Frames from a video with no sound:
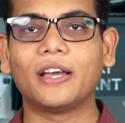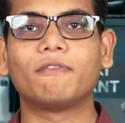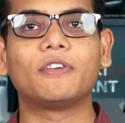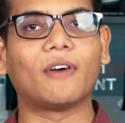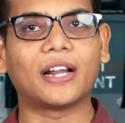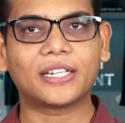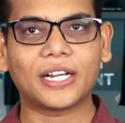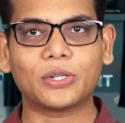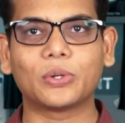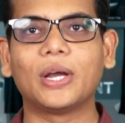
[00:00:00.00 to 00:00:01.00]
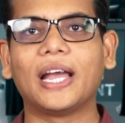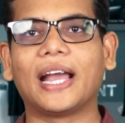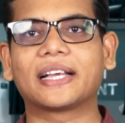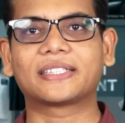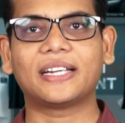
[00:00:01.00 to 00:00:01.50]
we wanted to
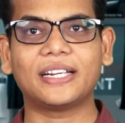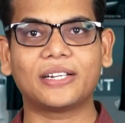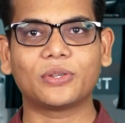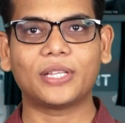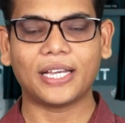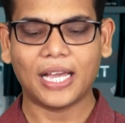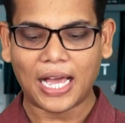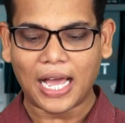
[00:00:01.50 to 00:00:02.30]
extend it to the